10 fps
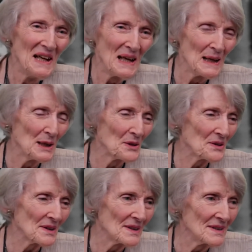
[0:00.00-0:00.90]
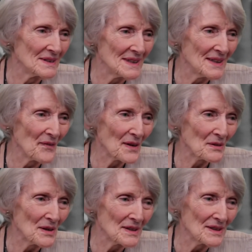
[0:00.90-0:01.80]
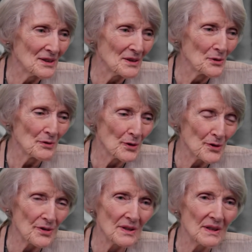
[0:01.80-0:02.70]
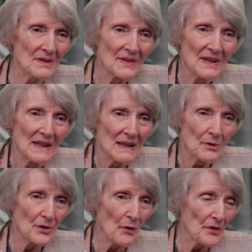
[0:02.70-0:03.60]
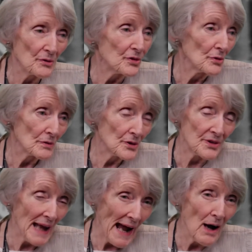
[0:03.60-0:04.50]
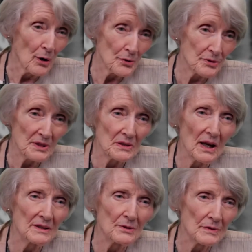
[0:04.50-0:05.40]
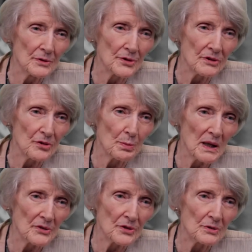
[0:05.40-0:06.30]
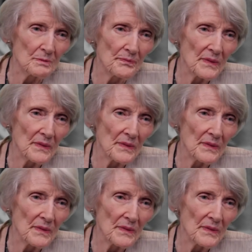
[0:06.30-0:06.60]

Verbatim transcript: and uh, and that and university was only it was university housed, but not university sponsored,